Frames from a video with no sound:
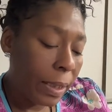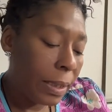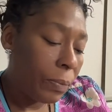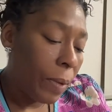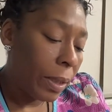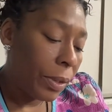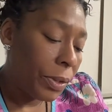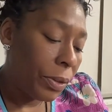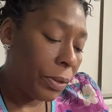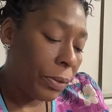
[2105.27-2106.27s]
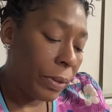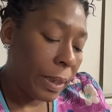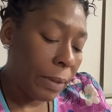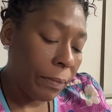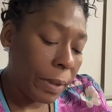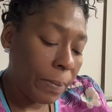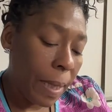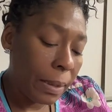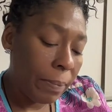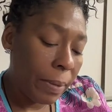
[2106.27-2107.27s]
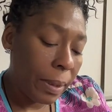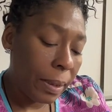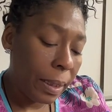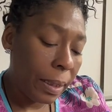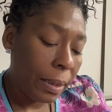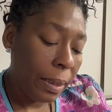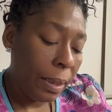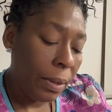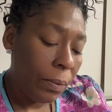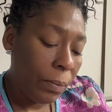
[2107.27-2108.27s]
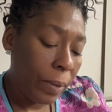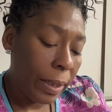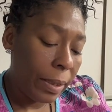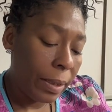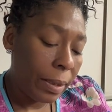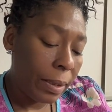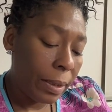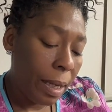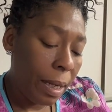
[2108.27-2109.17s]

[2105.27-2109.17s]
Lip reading: as well as your duties and responsibility with